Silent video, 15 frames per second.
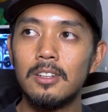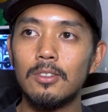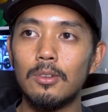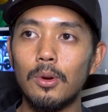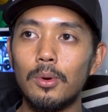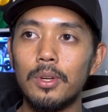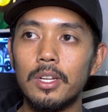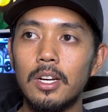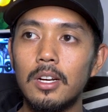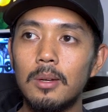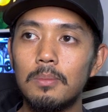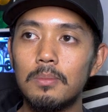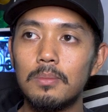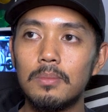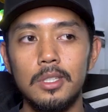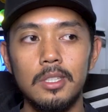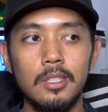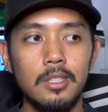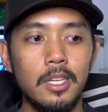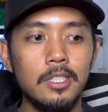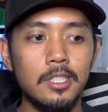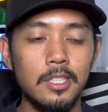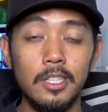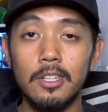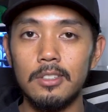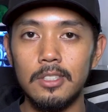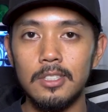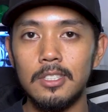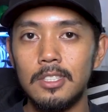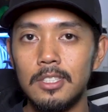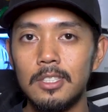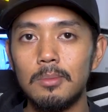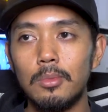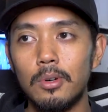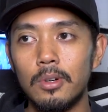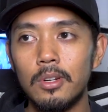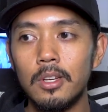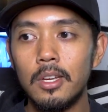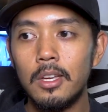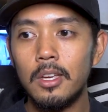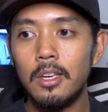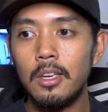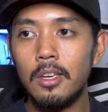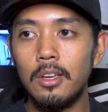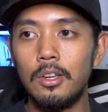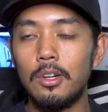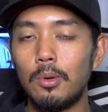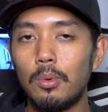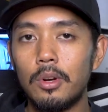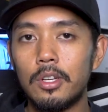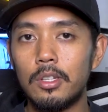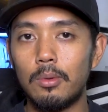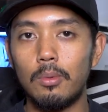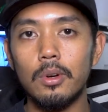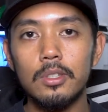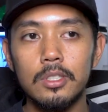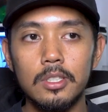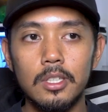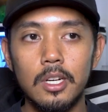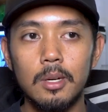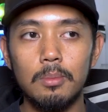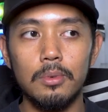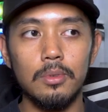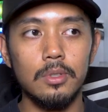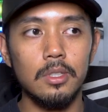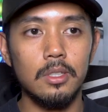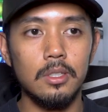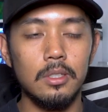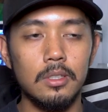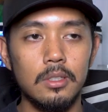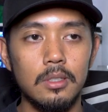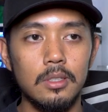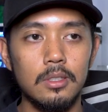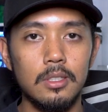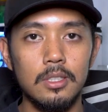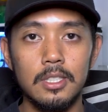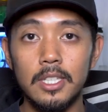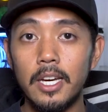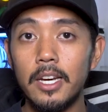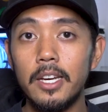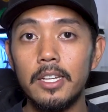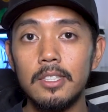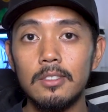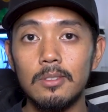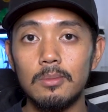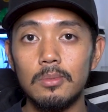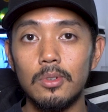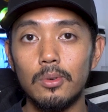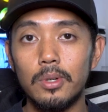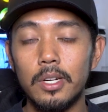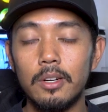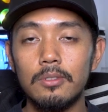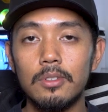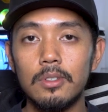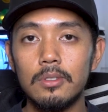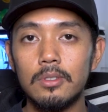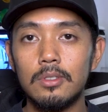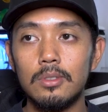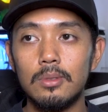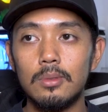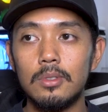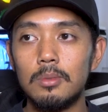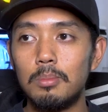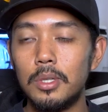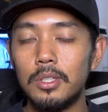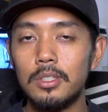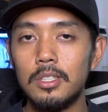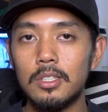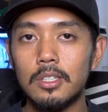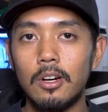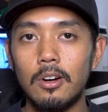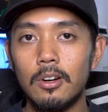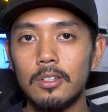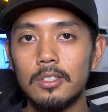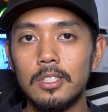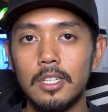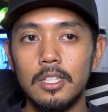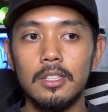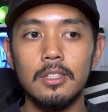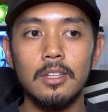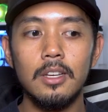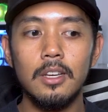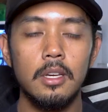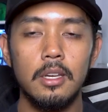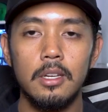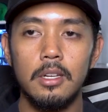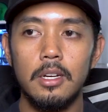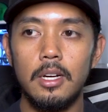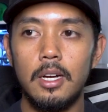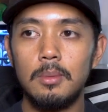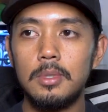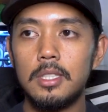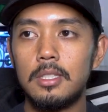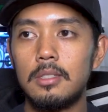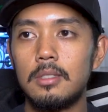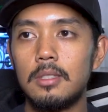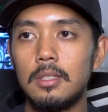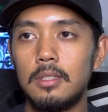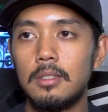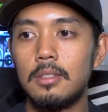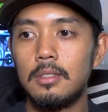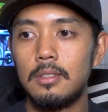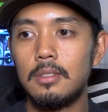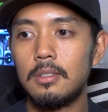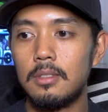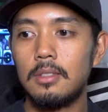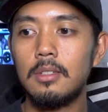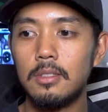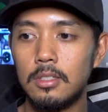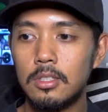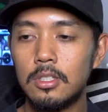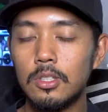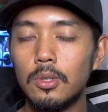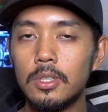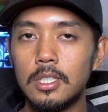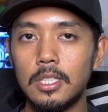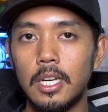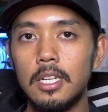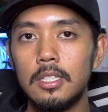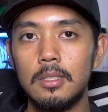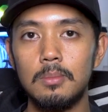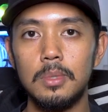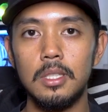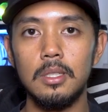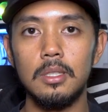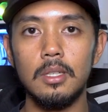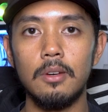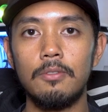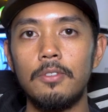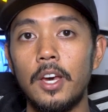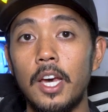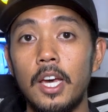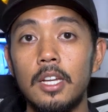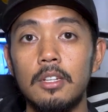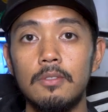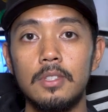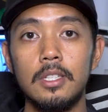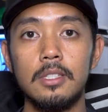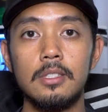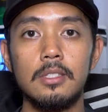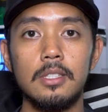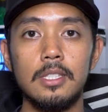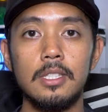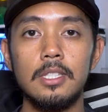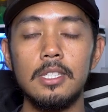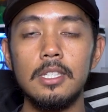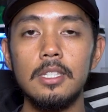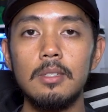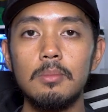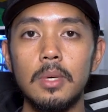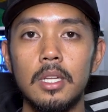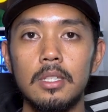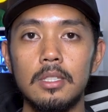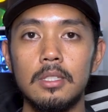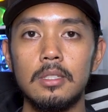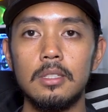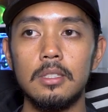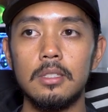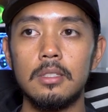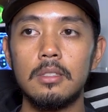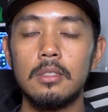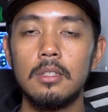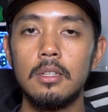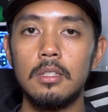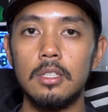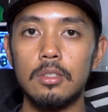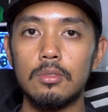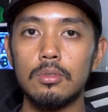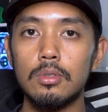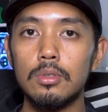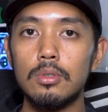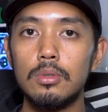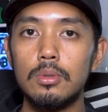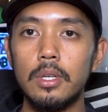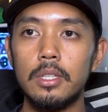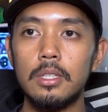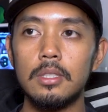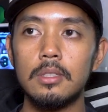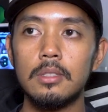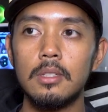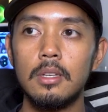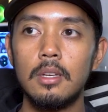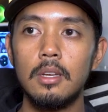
growing up, be an engineer on the team, or, you know, work in the workshop, or the designs, or whatever, to build these cars. And I'm just so excited to be a fan of this team and this crew and this